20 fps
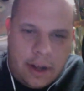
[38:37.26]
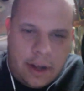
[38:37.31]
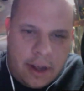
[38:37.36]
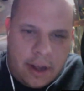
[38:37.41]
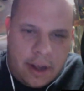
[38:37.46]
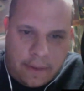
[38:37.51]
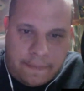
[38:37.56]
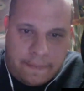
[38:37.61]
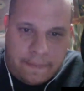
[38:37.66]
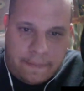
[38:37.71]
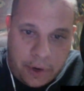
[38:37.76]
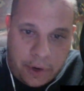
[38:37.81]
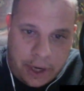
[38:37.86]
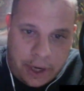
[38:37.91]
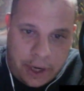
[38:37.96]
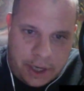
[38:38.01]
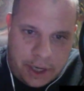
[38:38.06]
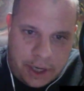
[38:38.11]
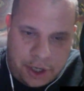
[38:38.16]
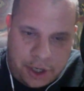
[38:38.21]

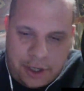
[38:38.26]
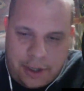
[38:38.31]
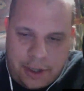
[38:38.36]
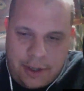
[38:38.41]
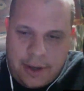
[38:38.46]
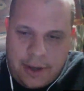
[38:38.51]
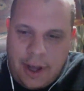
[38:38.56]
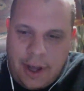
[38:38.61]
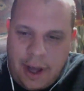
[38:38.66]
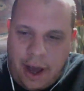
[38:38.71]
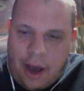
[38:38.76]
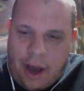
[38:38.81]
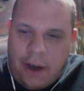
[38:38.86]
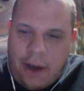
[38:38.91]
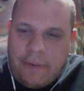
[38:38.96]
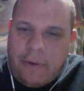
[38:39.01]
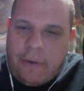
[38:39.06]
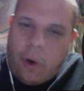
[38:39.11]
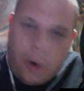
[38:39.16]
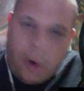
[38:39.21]
footage
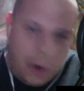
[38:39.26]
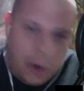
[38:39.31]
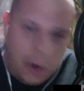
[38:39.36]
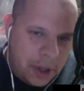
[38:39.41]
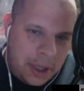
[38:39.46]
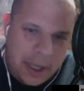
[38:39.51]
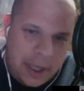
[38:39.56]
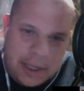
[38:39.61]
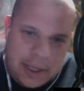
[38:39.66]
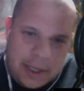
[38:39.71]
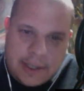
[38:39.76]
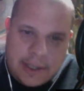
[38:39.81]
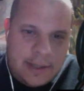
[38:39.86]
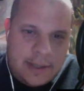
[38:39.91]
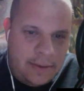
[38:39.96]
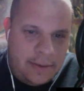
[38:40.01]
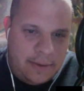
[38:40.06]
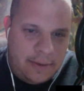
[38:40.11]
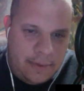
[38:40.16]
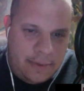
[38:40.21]
of all
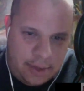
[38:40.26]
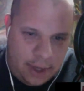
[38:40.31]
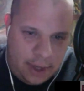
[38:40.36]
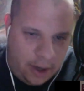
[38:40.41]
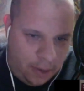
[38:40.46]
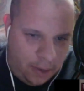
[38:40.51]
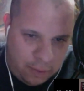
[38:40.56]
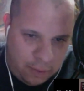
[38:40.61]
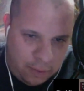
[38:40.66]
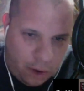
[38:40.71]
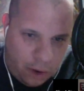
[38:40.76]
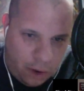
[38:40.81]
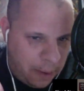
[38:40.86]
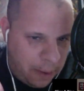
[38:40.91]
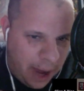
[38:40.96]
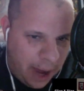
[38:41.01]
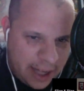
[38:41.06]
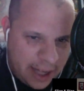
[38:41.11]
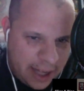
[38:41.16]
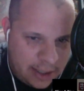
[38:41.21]
these,
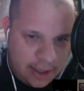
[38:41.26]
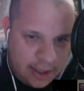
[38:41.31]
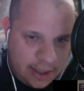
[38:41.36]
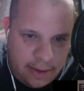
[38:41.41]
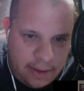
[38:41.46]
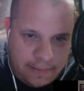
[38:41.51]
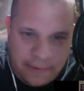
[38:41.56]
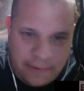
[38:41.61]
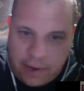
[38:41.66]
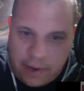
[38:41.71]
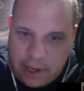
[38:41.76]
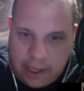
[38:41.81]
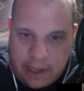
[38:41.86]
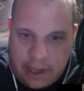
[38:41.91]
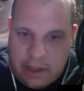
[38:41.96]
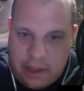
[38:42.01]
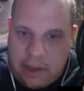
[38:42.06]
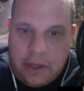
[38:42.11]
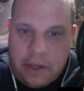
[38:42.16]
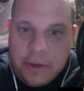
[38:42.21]
robots
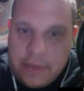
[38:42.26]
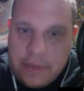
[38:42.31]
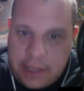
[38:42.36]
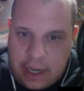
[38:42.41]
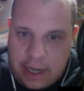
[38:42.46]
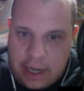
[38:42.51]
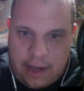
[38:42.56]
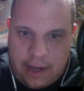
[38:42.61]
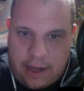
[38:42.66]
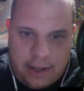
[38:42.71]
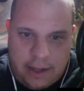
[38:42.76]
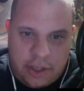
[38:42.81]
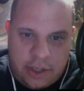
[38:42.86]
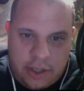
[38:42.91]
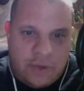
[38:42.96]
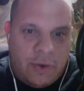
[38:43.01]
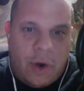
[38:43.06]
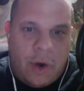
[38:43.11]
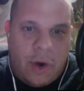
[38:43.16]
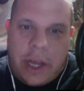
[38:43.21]
fucking losing it,
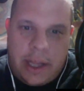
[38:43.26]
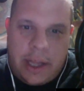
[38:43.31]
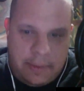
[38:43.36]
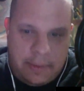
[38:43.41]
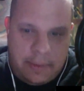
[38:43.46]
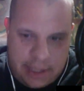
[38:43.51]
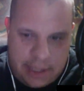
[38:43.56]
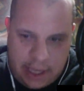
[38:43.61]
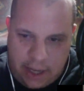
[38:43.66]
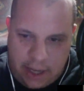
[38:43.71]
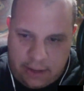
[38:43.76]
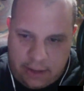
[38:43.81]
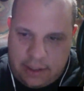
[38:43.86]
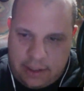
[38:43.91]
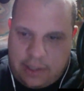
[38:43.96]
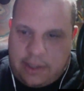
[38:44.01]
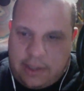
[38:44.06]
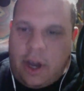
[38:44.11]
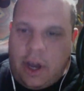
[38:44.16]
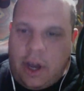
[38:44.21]
destroying
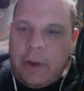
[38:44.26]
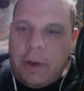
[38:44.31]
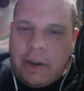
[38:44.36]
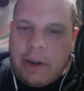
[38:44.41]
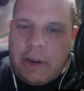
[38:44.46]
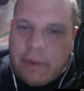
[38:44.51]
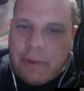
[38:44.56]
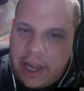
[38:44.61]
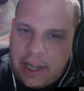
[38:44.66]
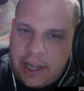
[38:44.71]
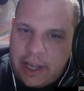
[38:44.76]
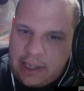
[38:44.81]
themselves, going crazy.